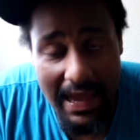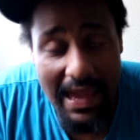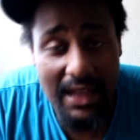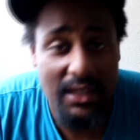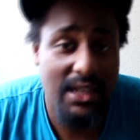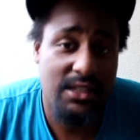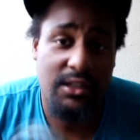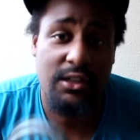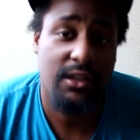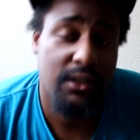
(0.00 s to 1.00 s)
And it doesn't
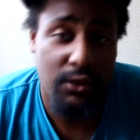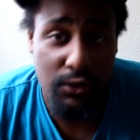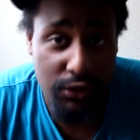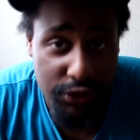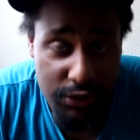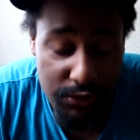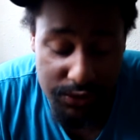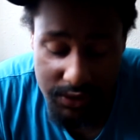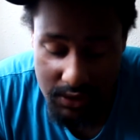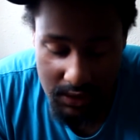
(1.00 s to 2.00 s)
look good on your
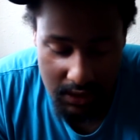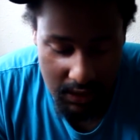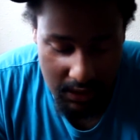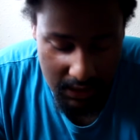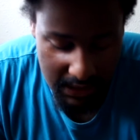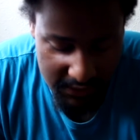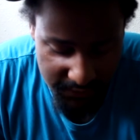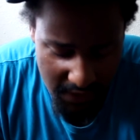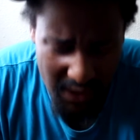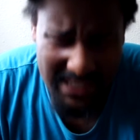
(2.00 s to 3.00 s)
shoes. It's
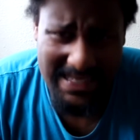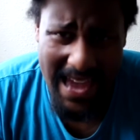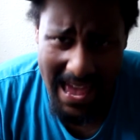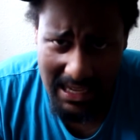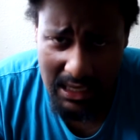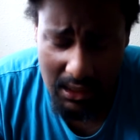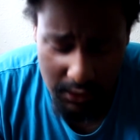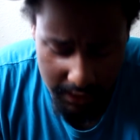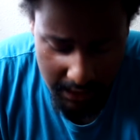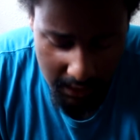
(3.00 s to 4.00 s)
very tacky
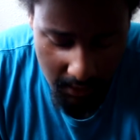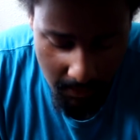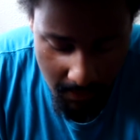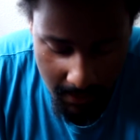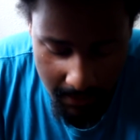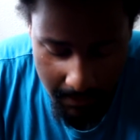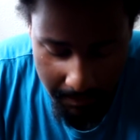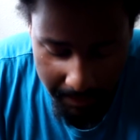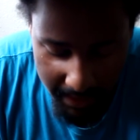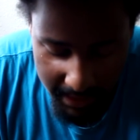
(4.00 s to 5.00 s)
looking,
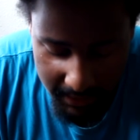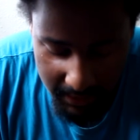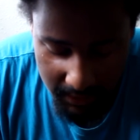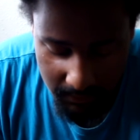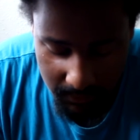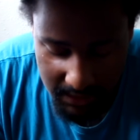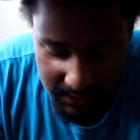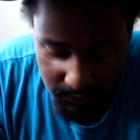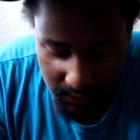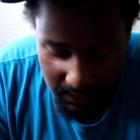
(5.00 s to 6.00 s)
but it
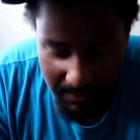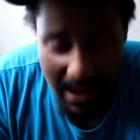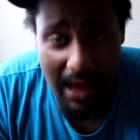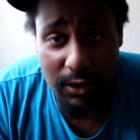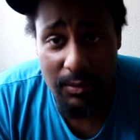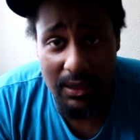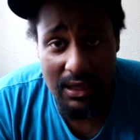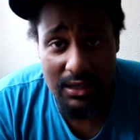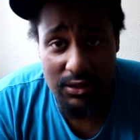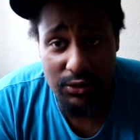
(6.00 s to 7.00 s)
doesn't really matter
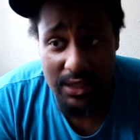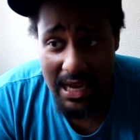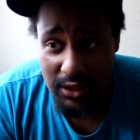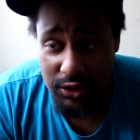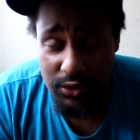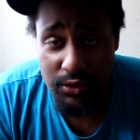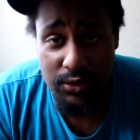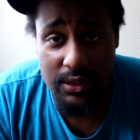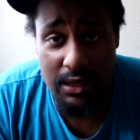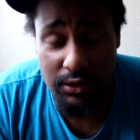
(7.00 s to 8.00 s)
because they're skate
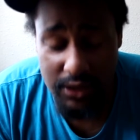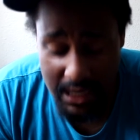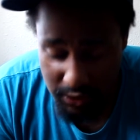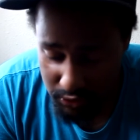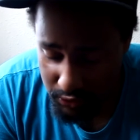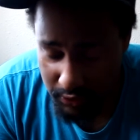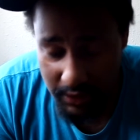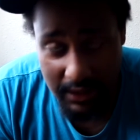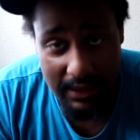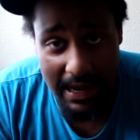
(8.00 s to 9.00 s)
shoes, and your skate shoes are going
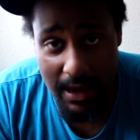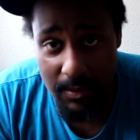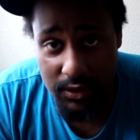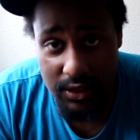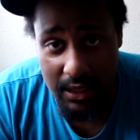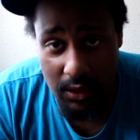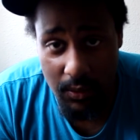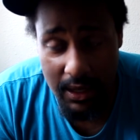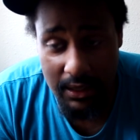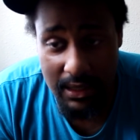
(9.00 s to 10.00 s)
to get damaged
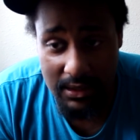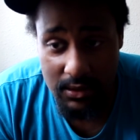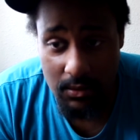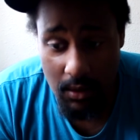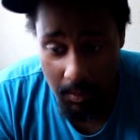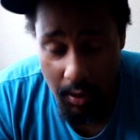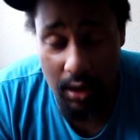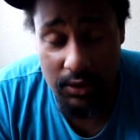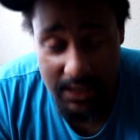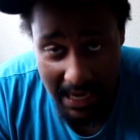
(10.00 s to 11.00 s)
anyway. That's a
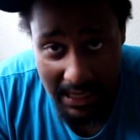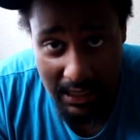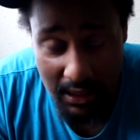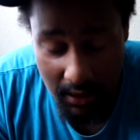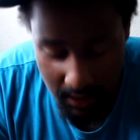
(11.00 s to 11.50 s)
part of skating.